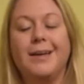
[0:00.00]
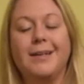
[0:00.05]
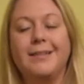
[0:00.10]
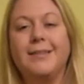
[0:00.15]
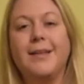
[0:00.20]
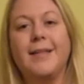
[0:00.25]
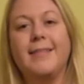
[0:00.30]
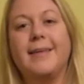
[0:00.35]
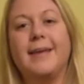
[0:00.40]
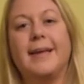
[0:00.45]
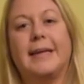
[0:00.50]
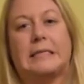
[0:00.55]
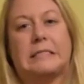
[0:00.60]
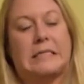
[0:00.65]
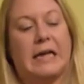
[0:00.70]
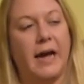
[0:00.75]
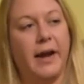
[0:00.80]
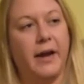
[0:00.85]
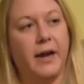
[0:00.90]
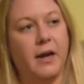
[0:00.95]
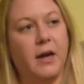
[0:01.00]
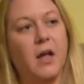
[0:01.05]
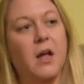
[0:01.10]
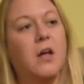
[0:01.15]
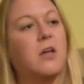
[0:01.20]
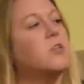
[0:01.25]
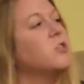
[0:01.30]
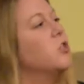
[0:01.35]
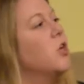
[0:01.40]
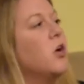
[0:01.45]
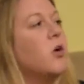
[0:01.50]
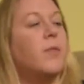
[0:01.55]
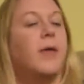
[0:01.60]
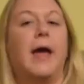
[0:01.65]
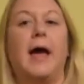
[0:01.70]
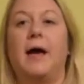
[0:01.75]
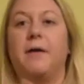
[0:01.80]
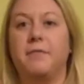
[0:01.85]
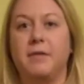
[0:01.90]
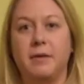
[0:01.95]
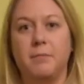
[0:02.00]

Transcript: Nothing exciting. So they have